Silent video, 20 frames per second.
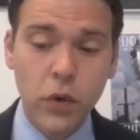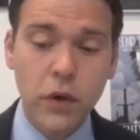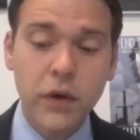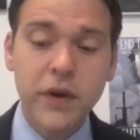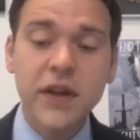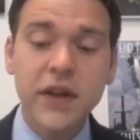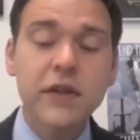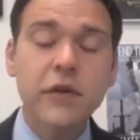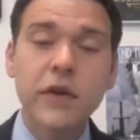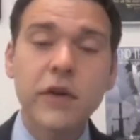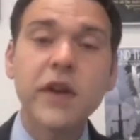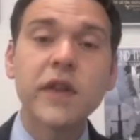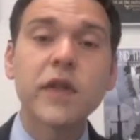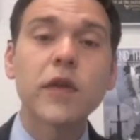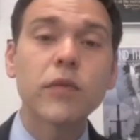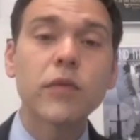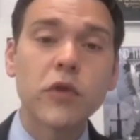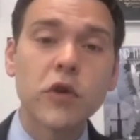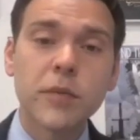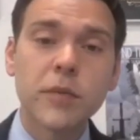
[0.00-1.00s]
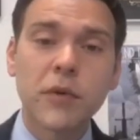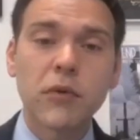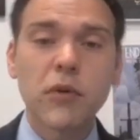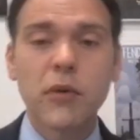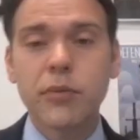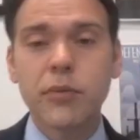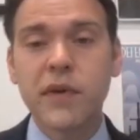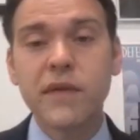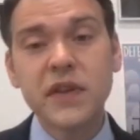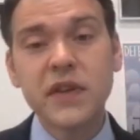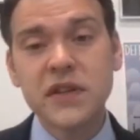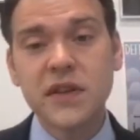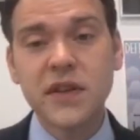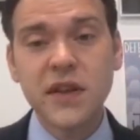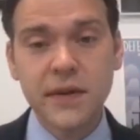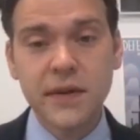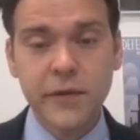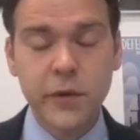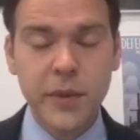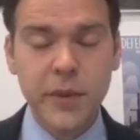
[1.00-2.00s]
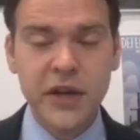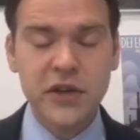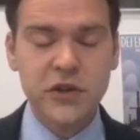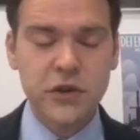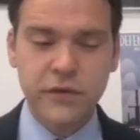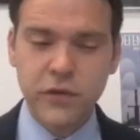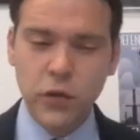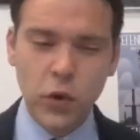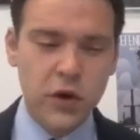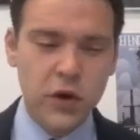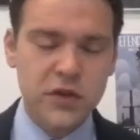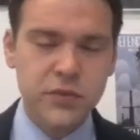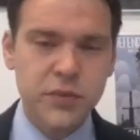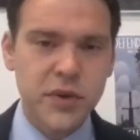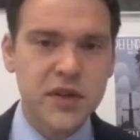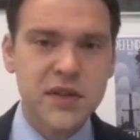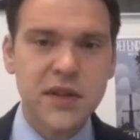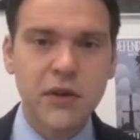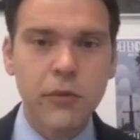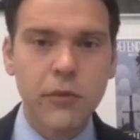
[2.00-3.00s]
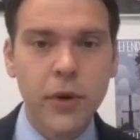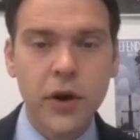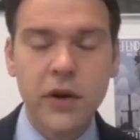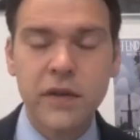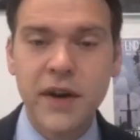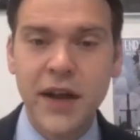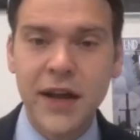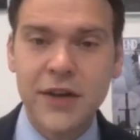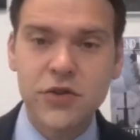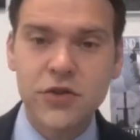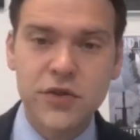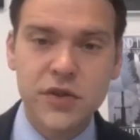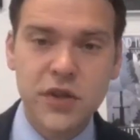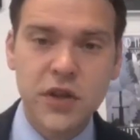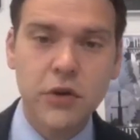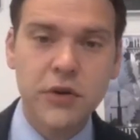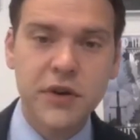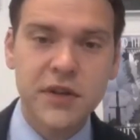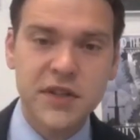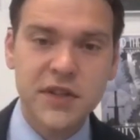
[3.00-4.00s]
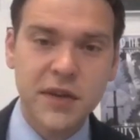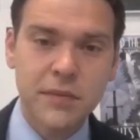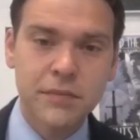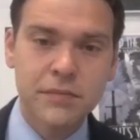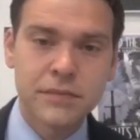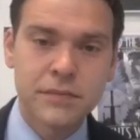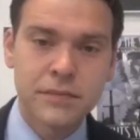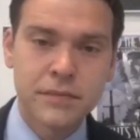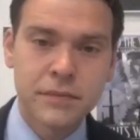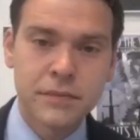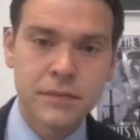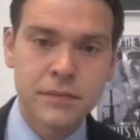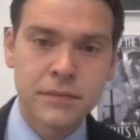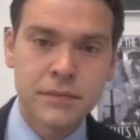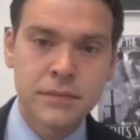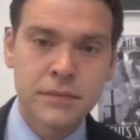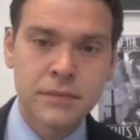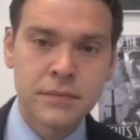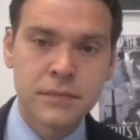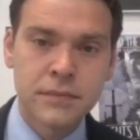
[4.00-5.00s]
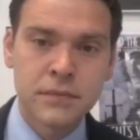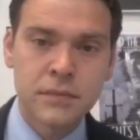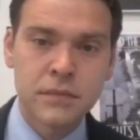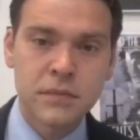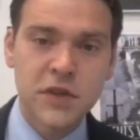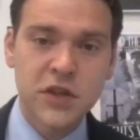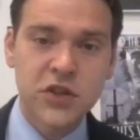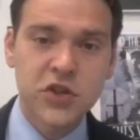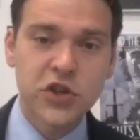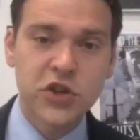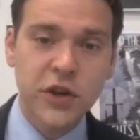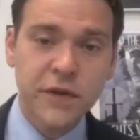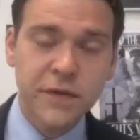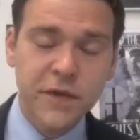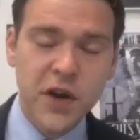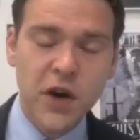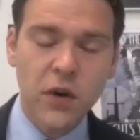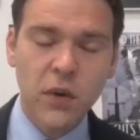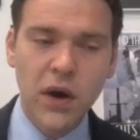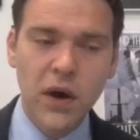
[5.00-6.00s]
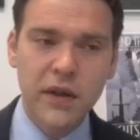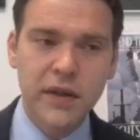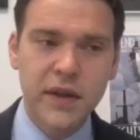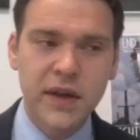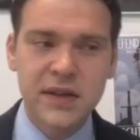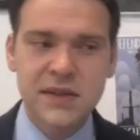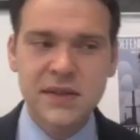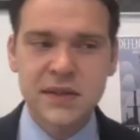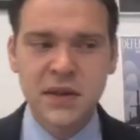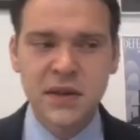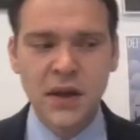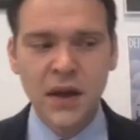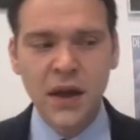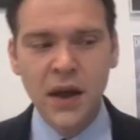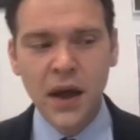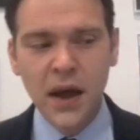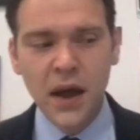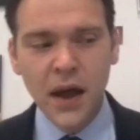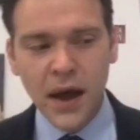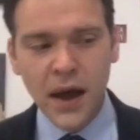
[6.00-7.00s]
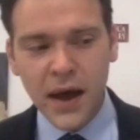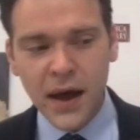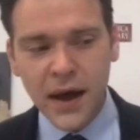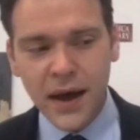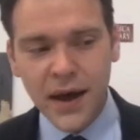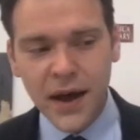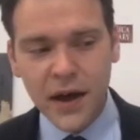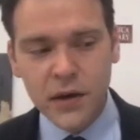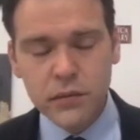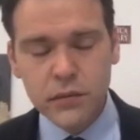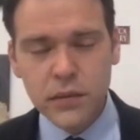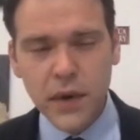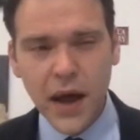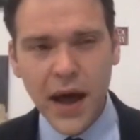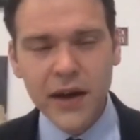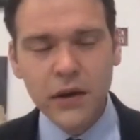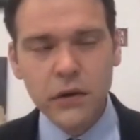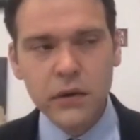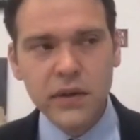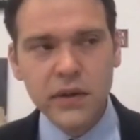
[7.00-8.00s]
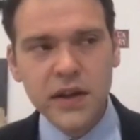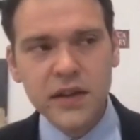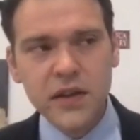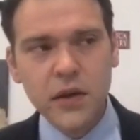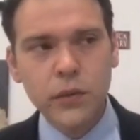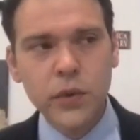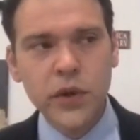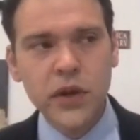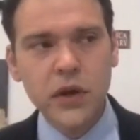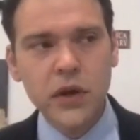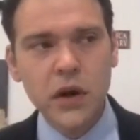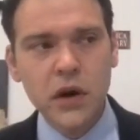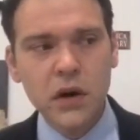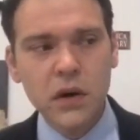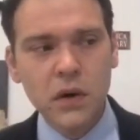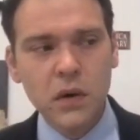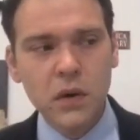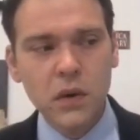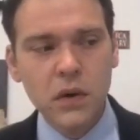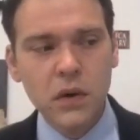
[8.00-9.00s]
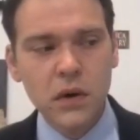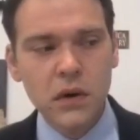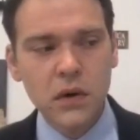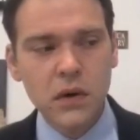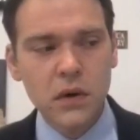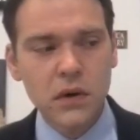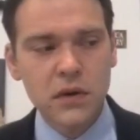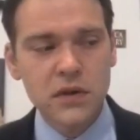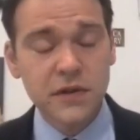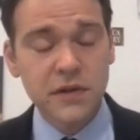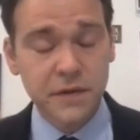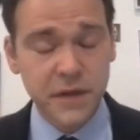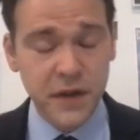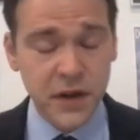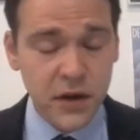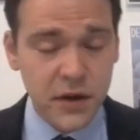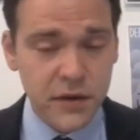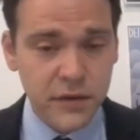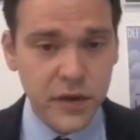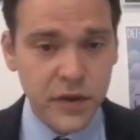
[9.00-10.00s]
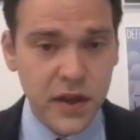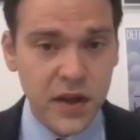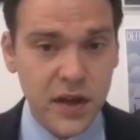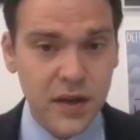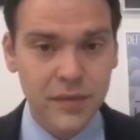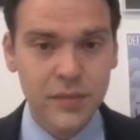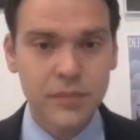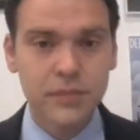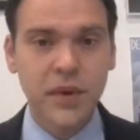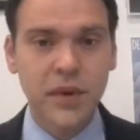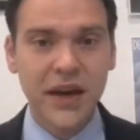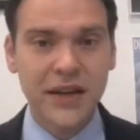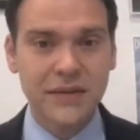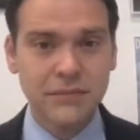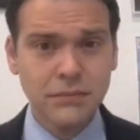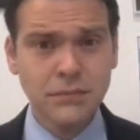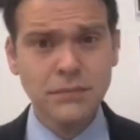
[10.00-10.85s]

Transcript: either in the room or were privy to the information, of course, because they were part of the national security team. Did Schiff know all this? I don't think that we know definitively, but